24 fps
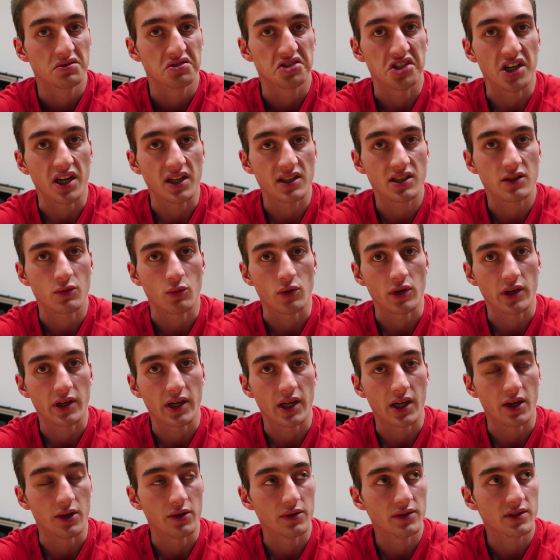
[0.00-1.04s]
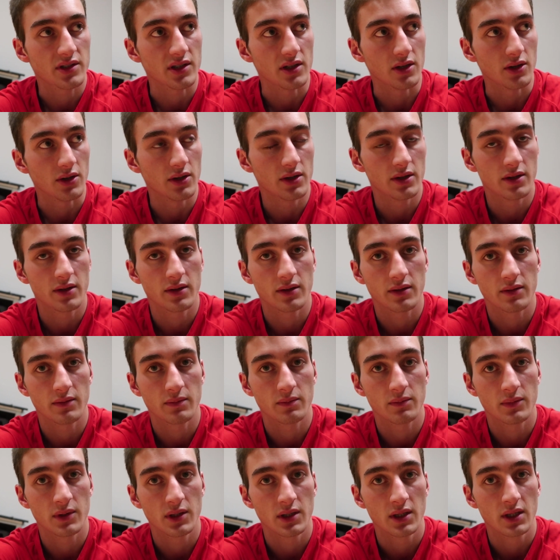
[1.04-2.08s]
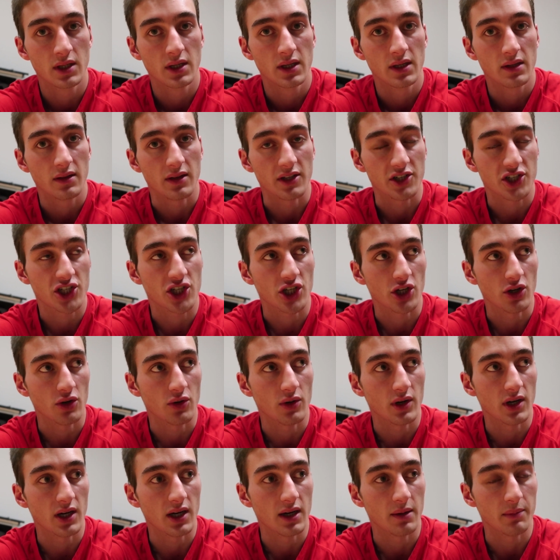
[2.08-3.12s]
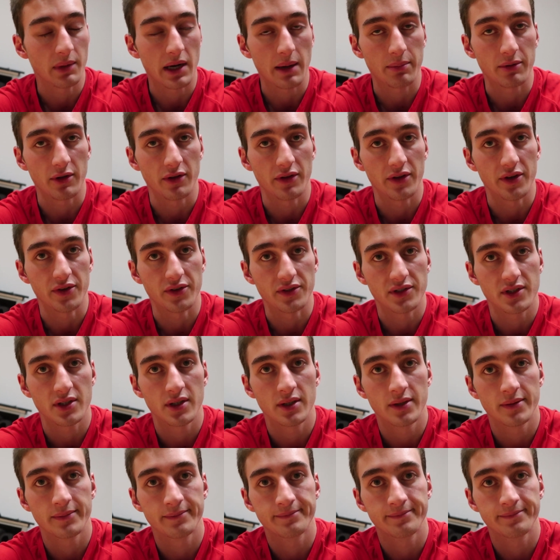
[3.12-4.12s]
chest workout. So let's show a couple of those.